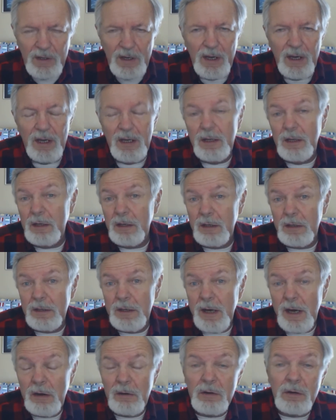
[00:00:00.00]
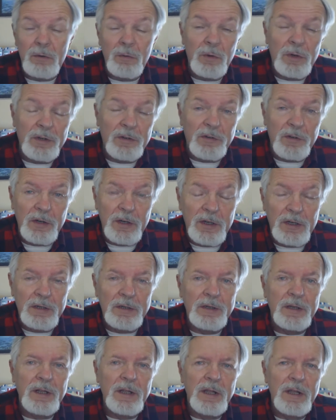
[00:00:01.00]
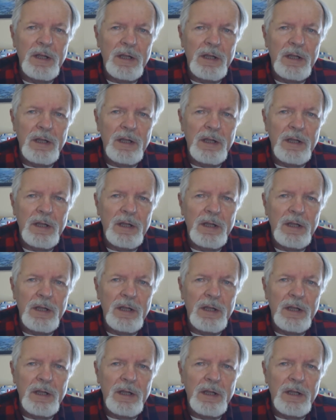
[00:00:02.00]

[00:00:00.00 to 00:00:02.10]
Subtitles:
And the encounter was in